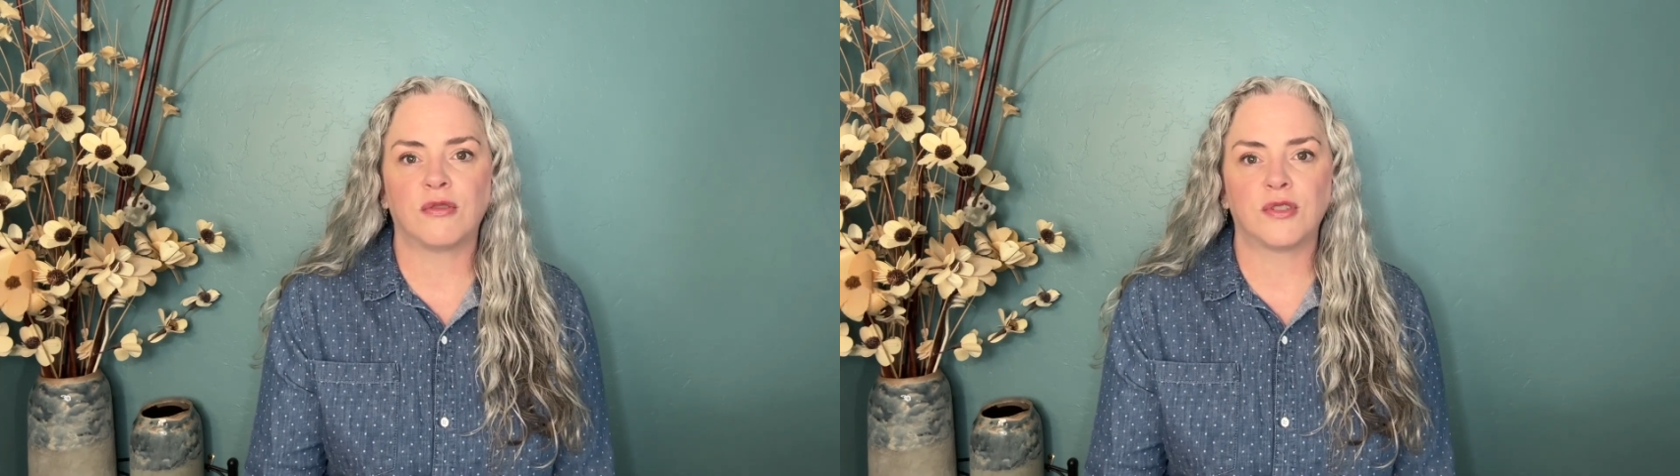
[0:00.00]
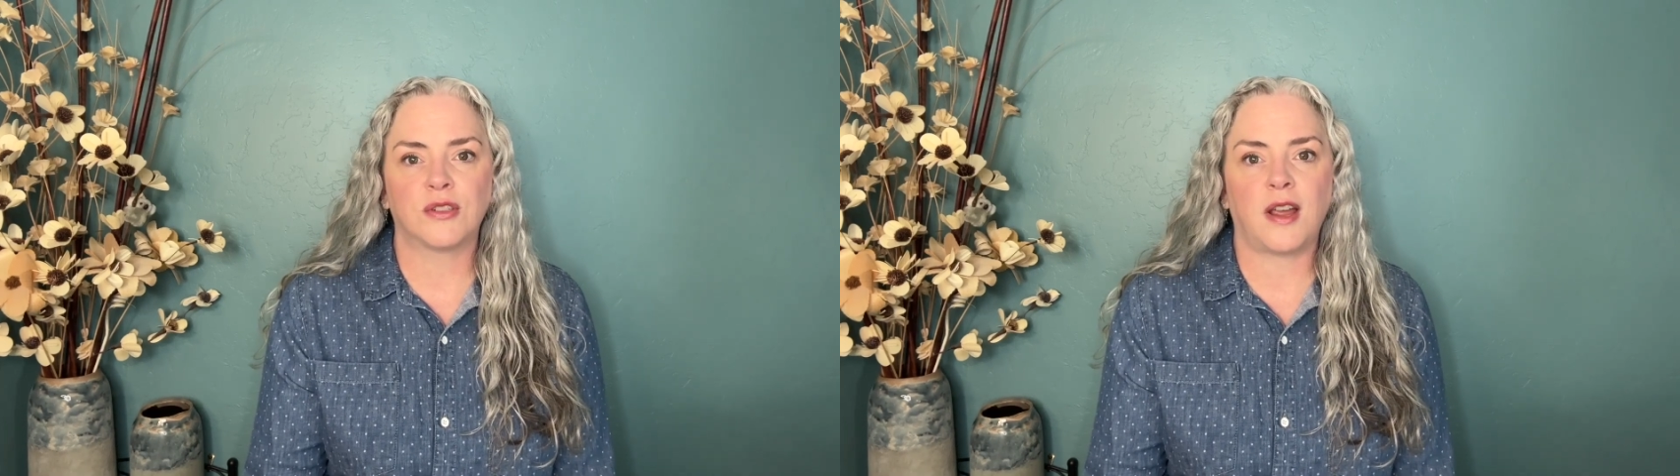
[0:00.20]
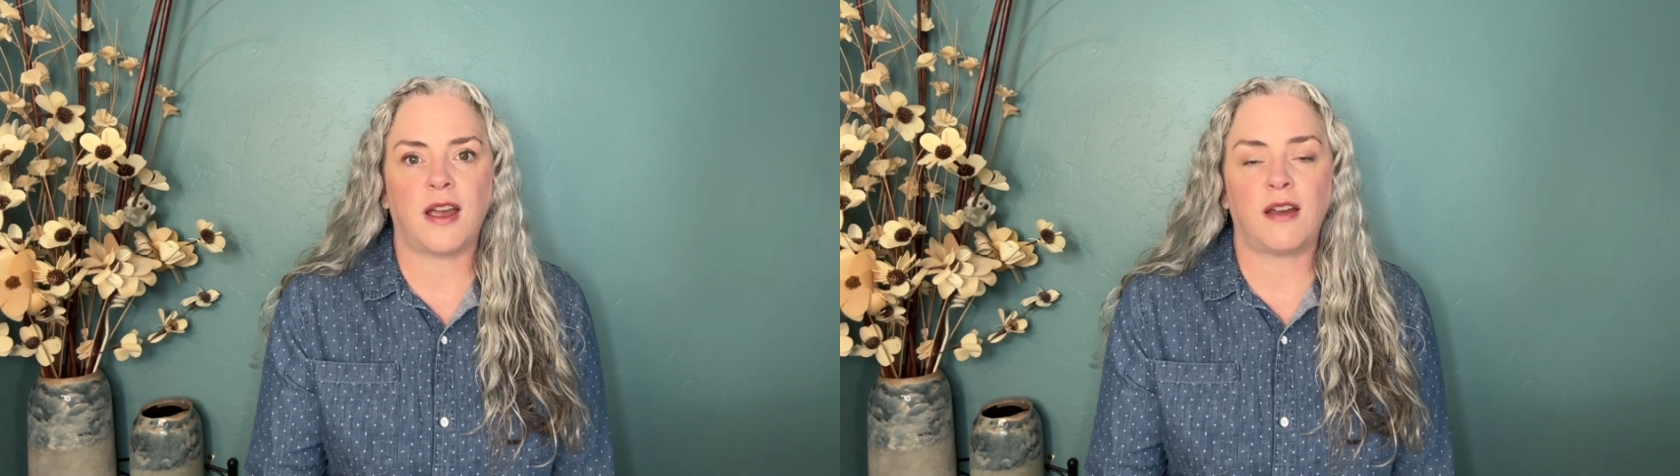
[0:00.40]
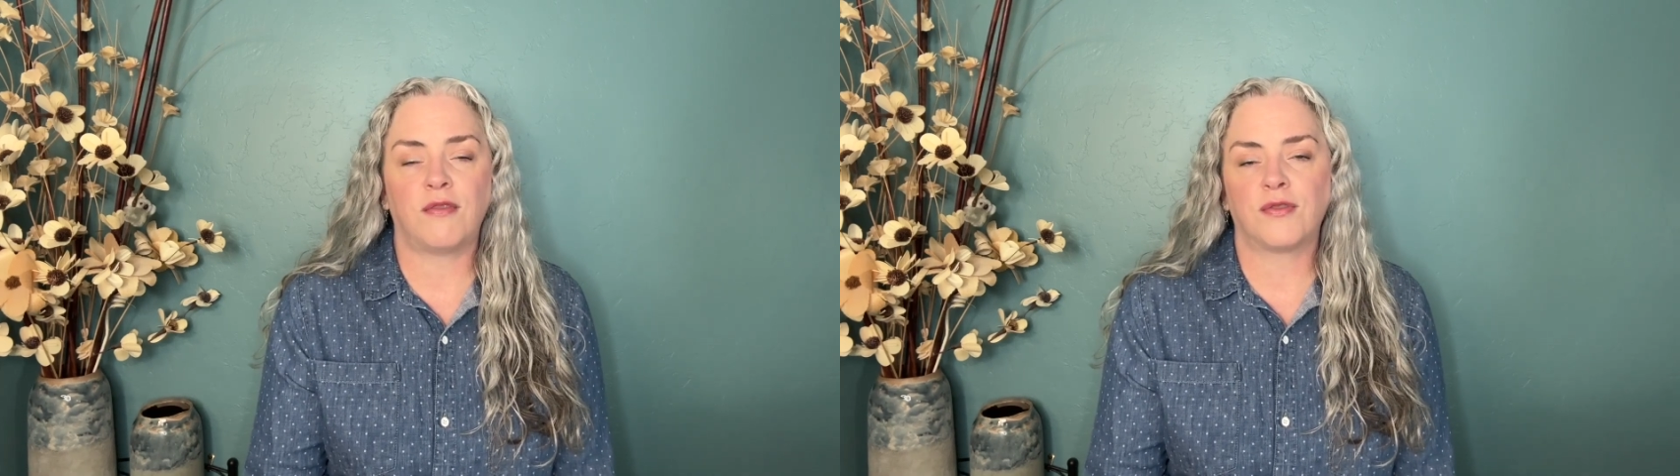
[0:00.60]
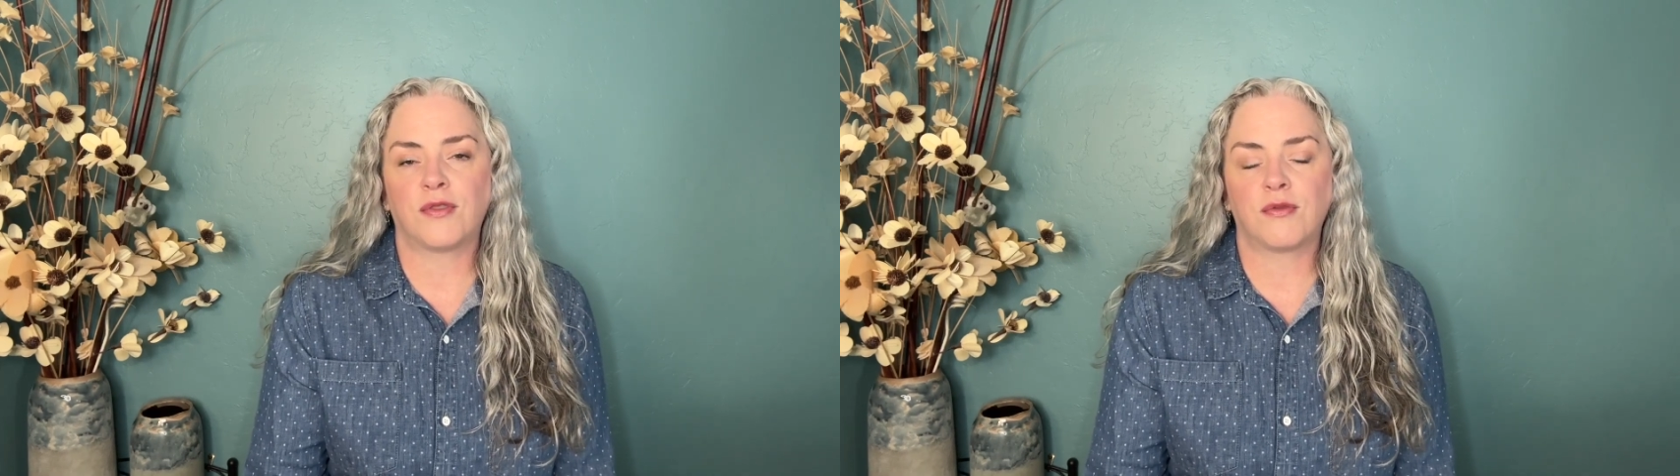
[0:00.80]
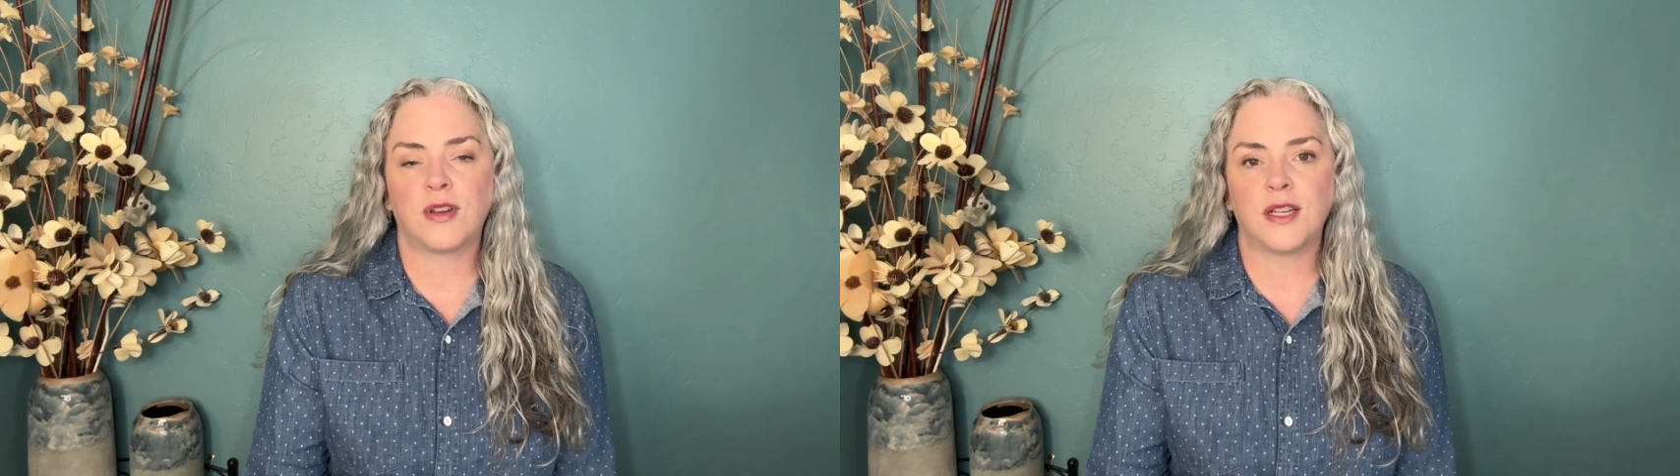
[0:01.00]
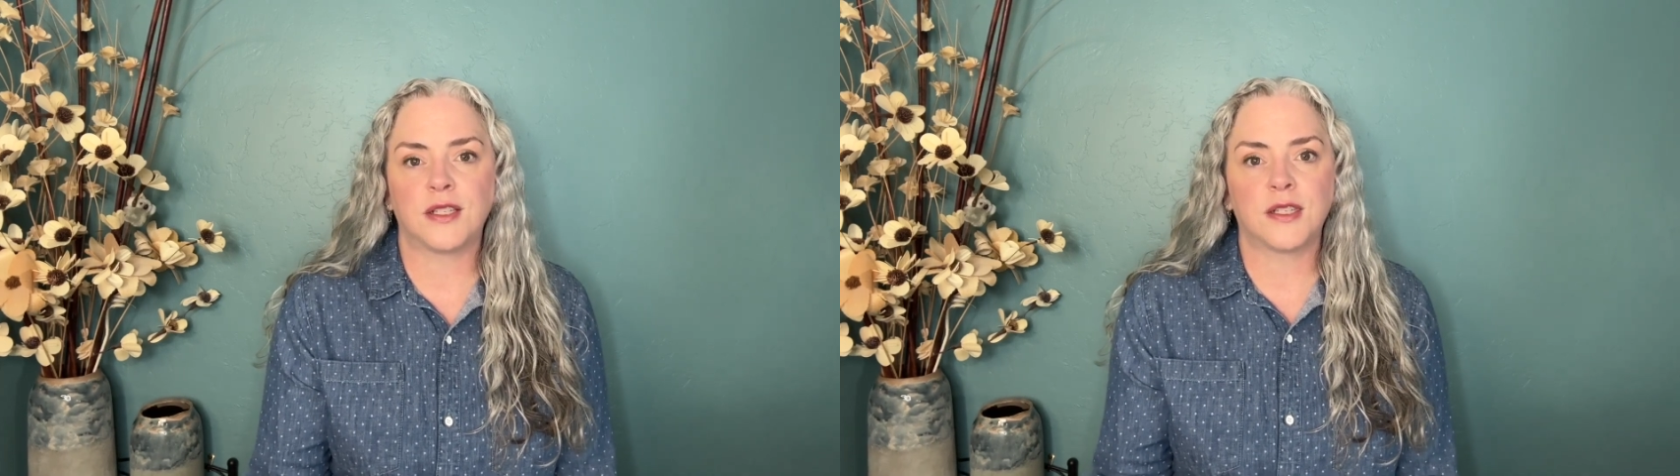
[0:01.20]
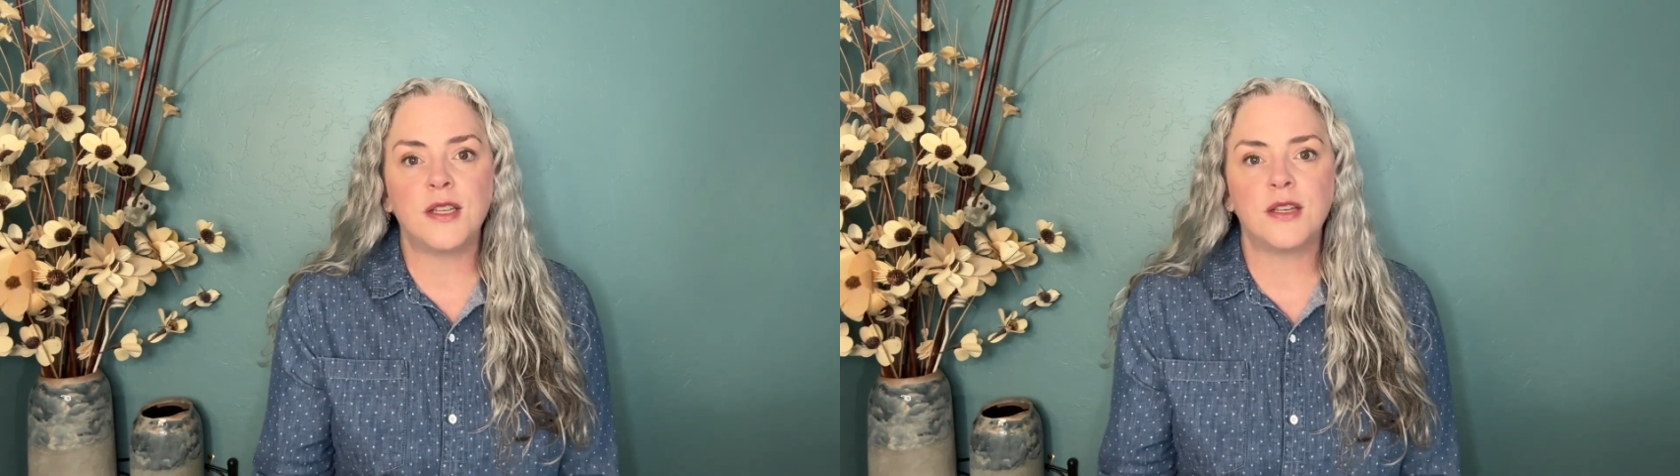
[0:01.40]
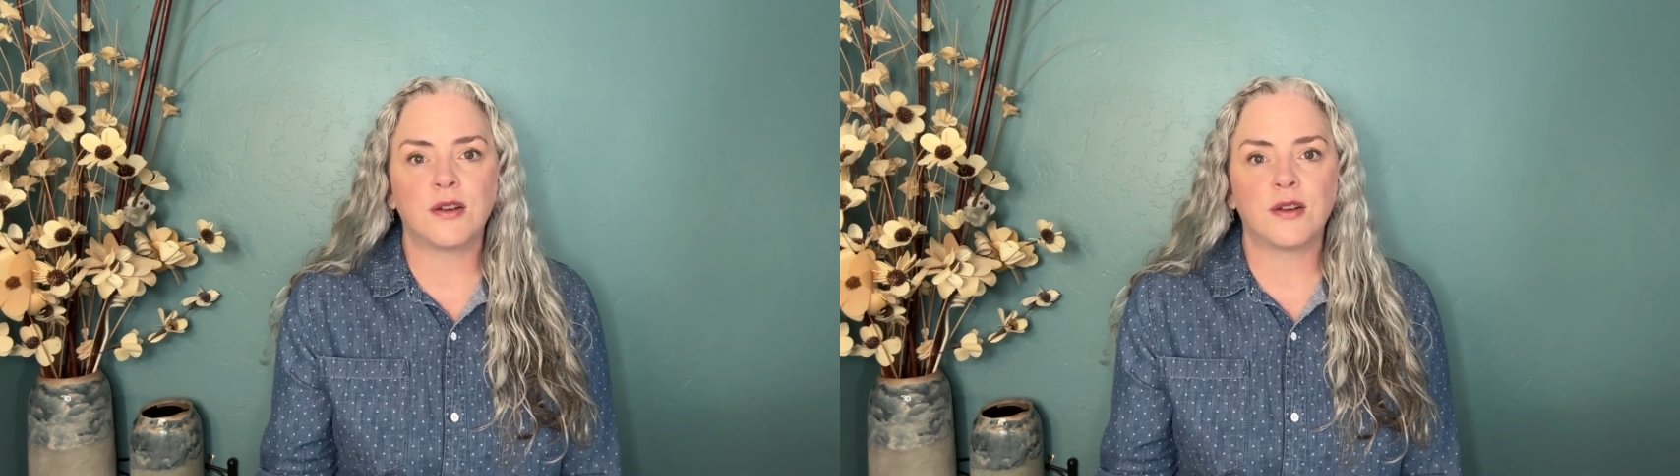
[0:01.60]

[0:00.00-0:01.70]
should have 3 C